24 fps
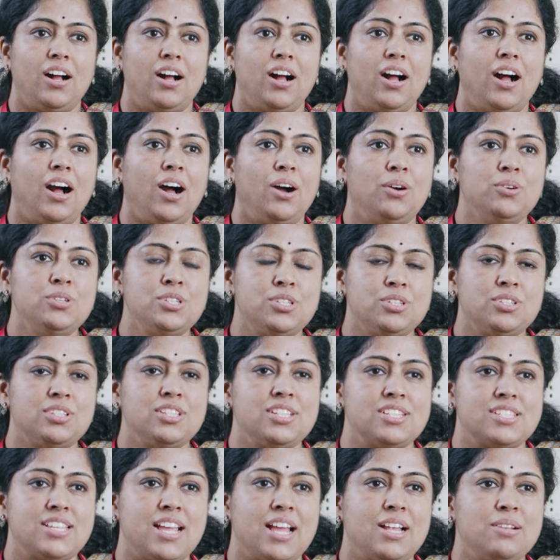How should
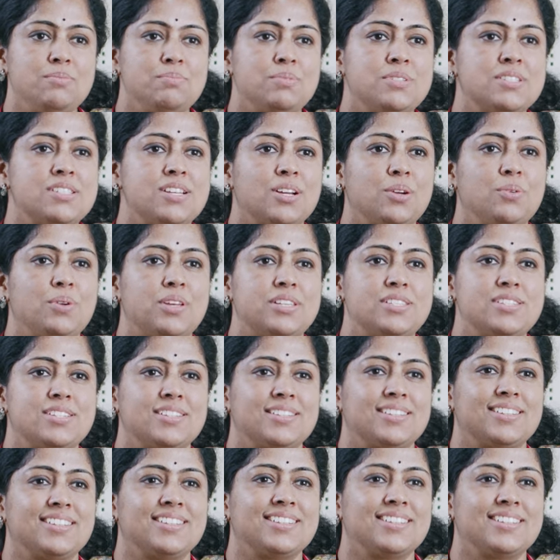this help is the question.